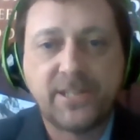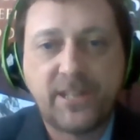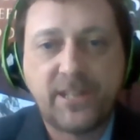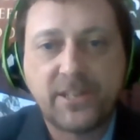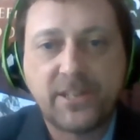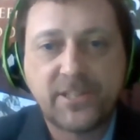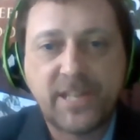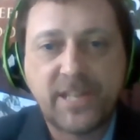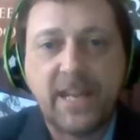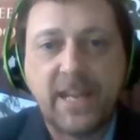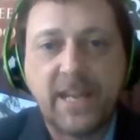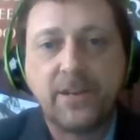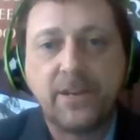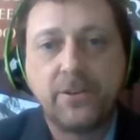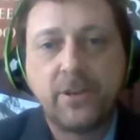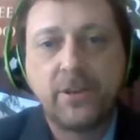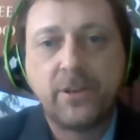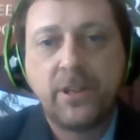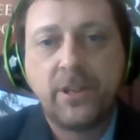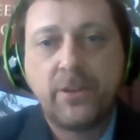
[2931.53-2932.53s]
I'll say, and
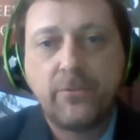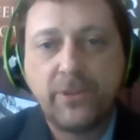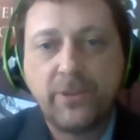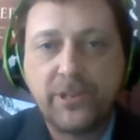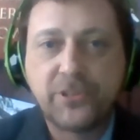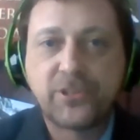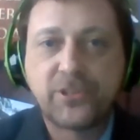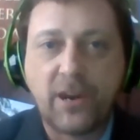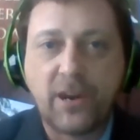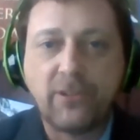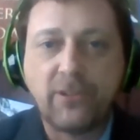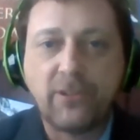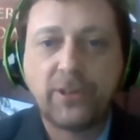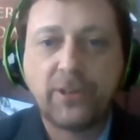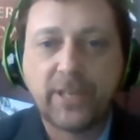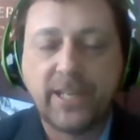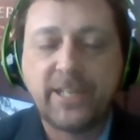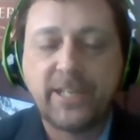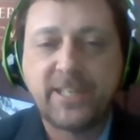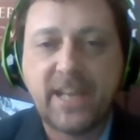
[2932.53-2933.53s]
when you start looking in